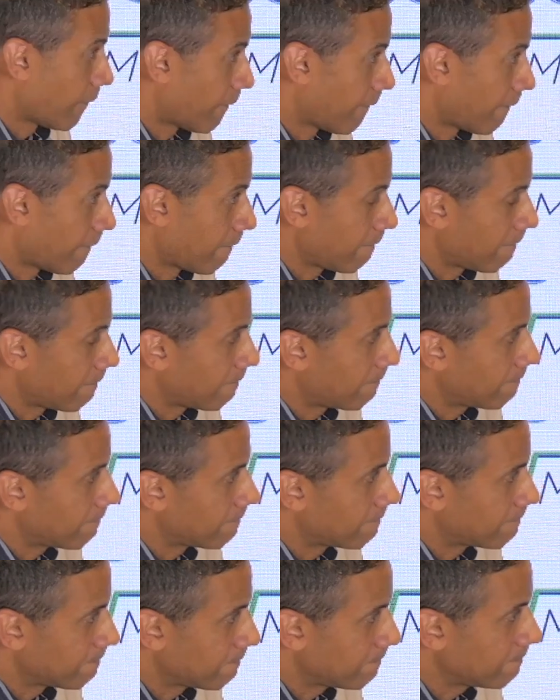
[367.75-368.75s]

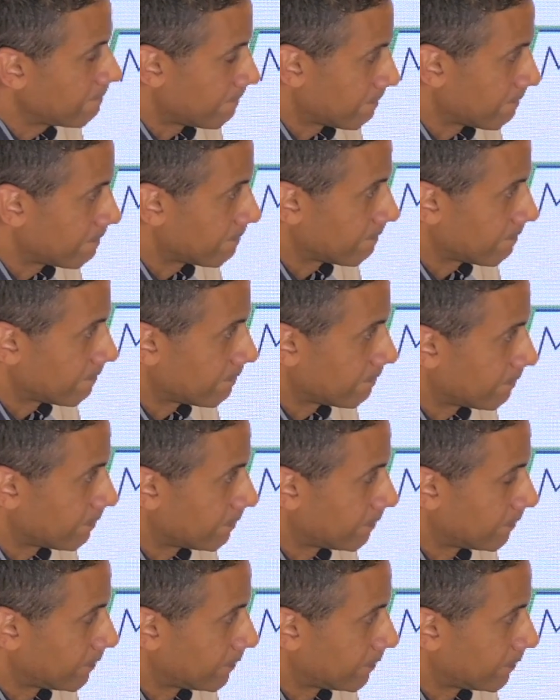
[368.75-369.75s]

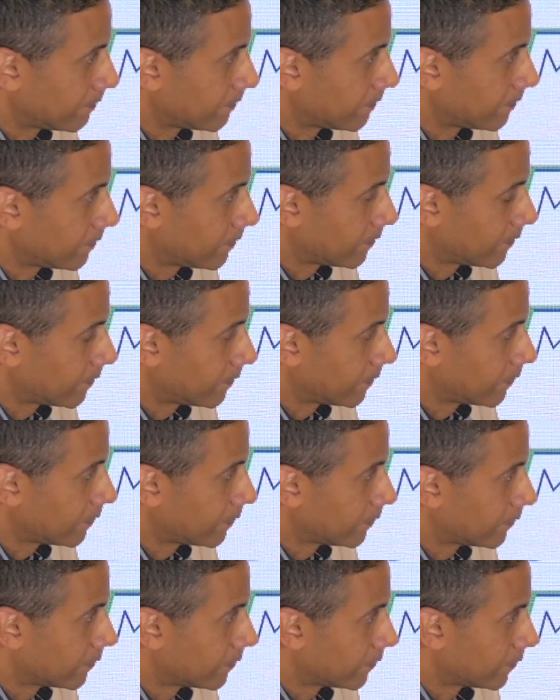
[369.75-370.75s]

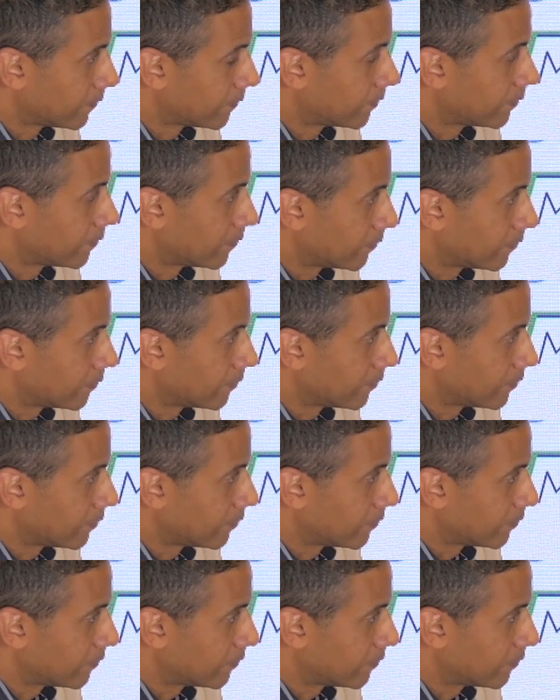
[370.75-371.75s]

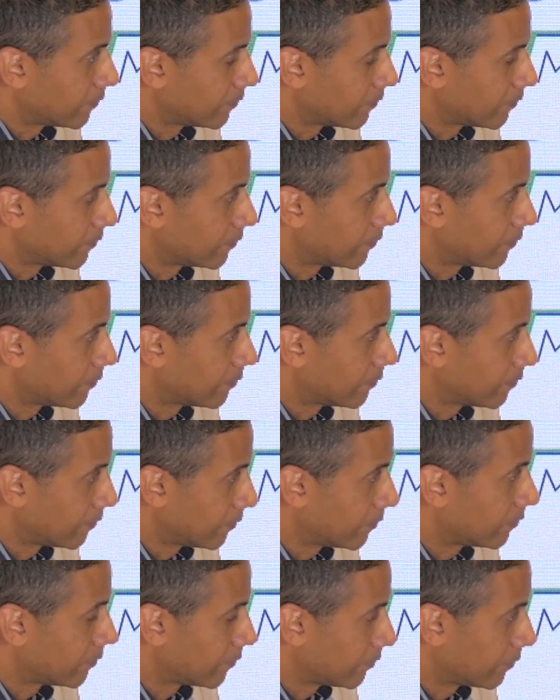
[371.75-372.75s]

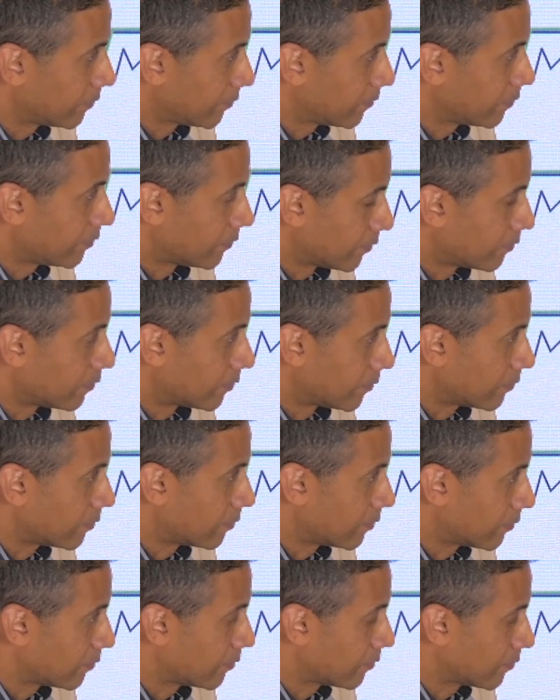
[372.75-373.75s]

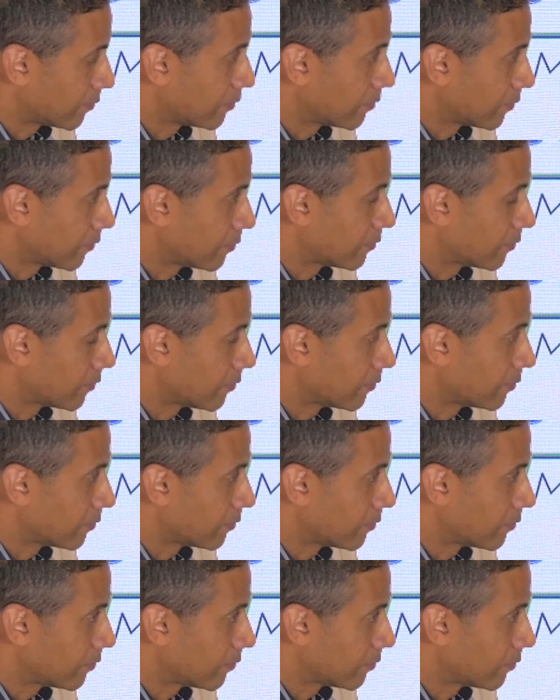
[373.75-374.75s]

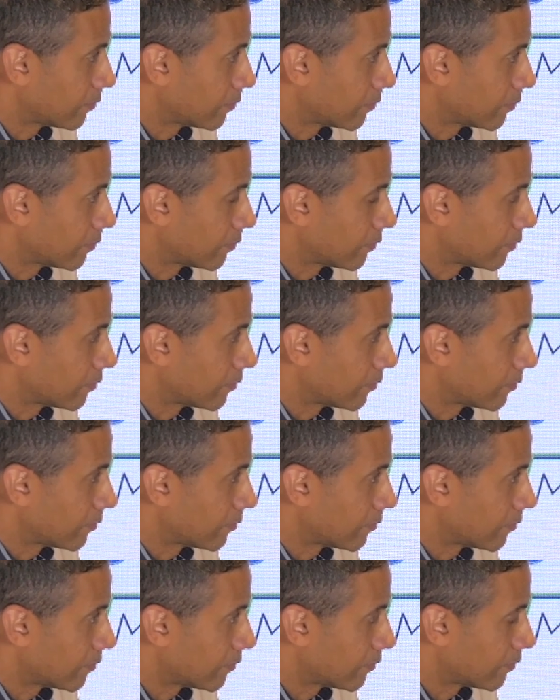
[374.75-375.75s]
(silent)